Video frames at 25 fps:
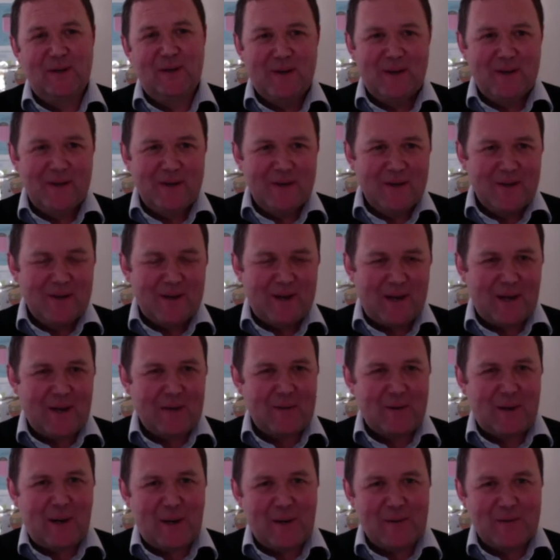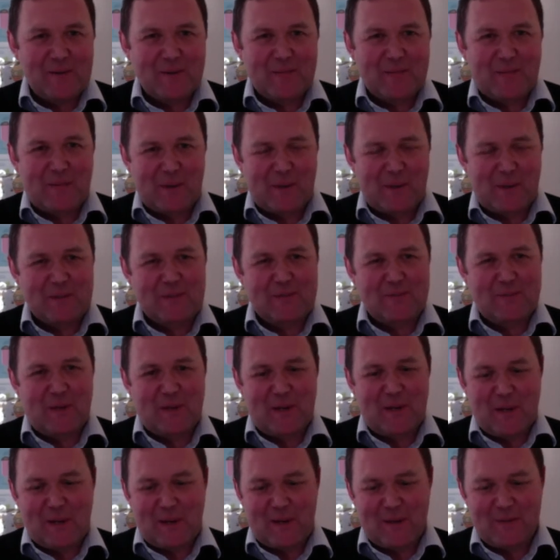How's the price of my
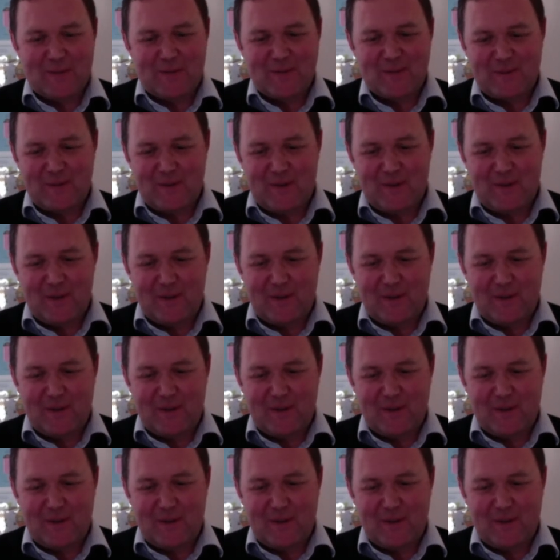house doing?